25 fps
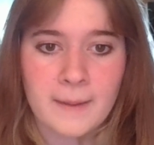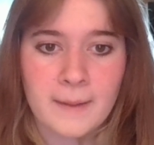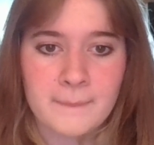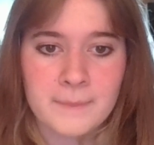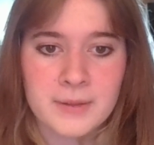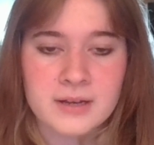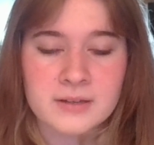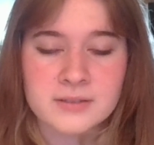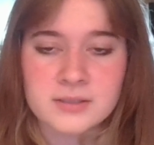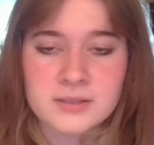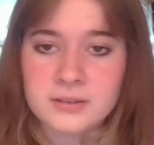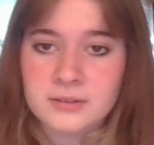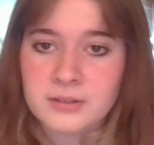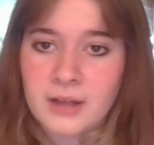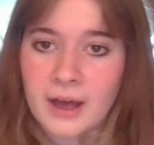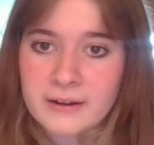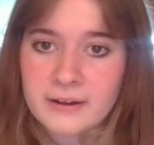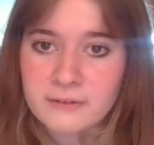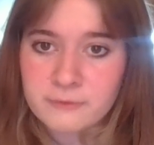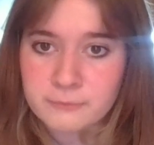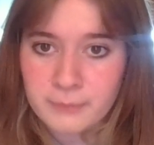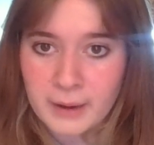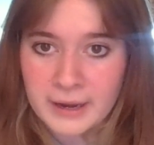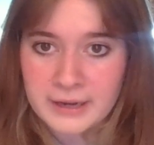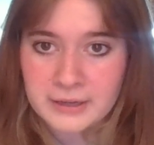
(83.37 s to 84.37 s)
because a lot
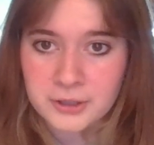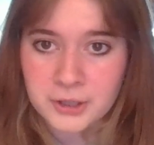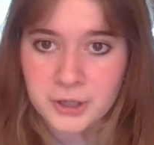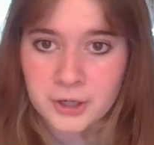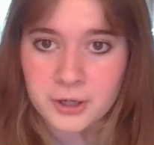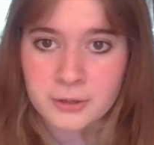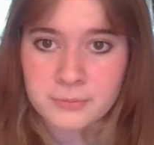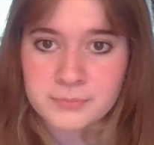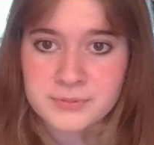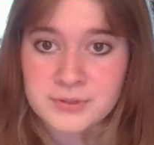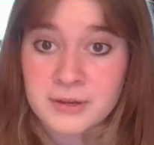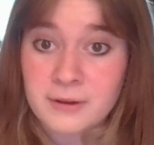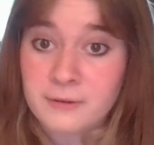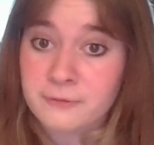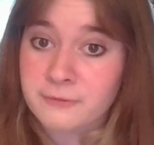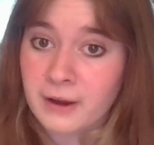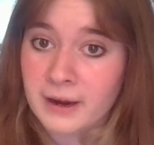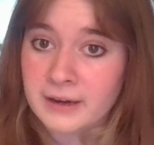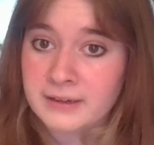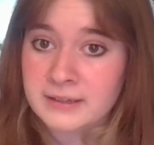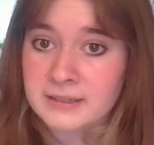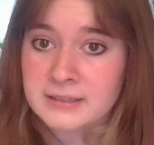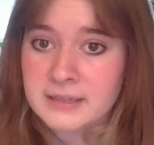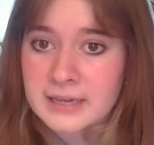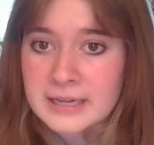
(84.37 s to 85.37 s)
of microbes that you
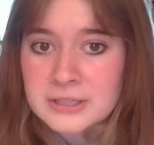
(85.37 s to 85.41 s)
find in